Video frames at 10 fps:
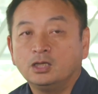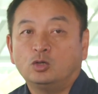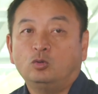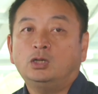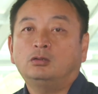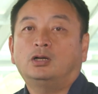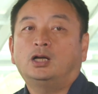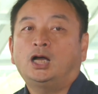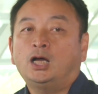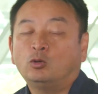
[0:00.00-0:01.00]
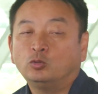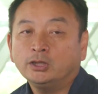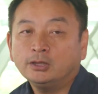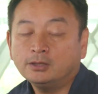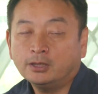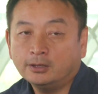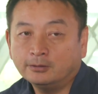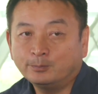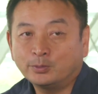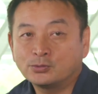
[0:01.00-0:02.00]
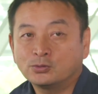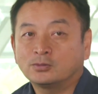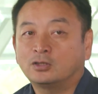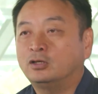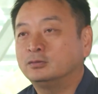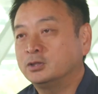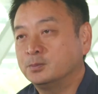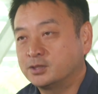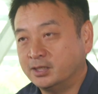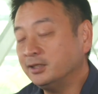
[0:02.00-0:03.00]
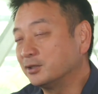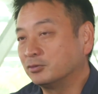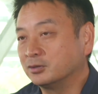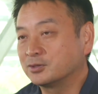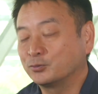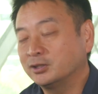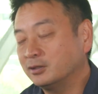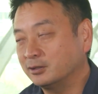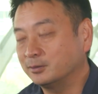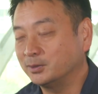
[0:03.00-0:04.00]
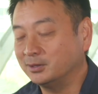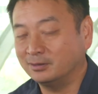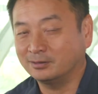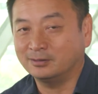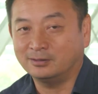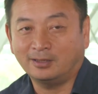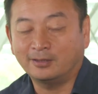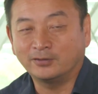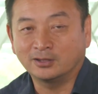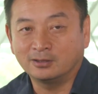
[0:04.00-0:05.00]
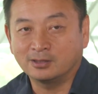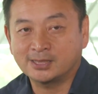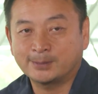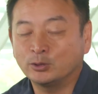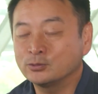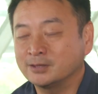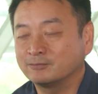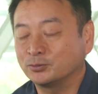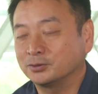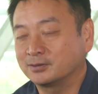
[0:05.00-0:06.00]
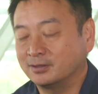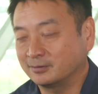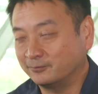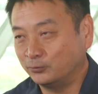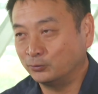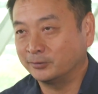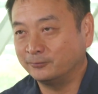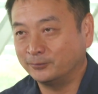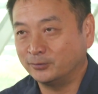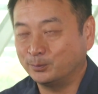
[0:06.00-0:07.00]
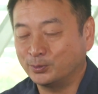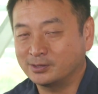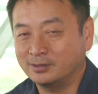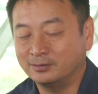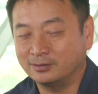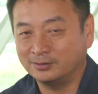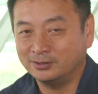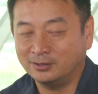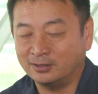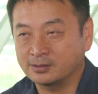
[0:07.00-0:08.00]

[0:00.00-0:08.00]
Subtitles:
Well, we kind of pursue the long-term steady growth. We're not going to be like having an explosive growth like 40-50% a year like